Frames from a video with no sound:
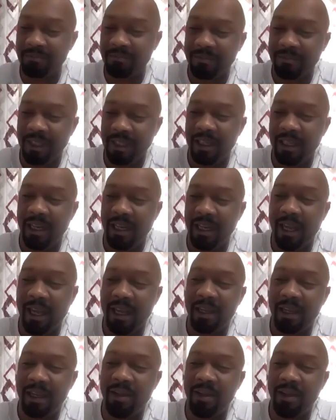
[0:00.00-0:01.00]
And I
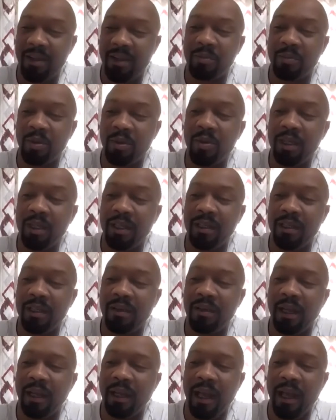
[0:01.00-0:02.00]
end up doing it, and they're like,
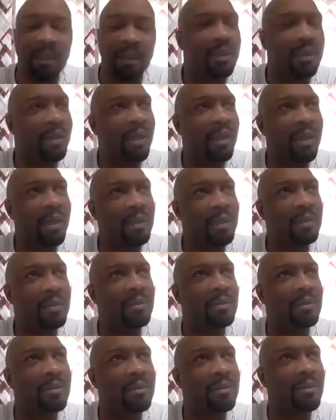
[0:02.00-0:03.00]
how the heck?
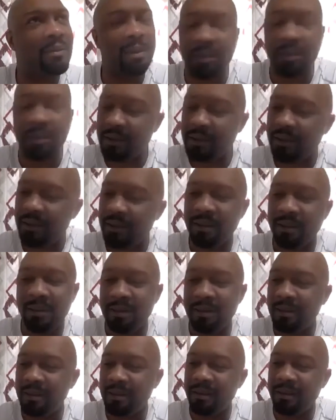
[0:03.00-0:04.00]

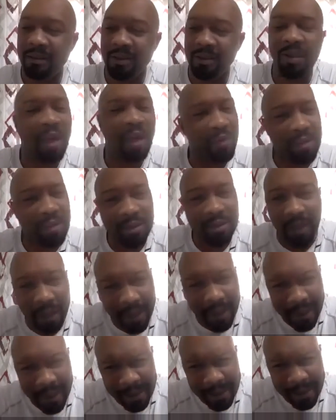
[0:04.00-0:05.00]
You never
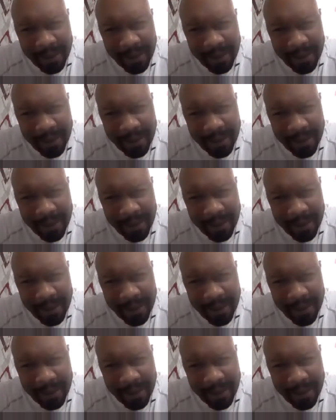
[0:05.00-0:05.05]
studied?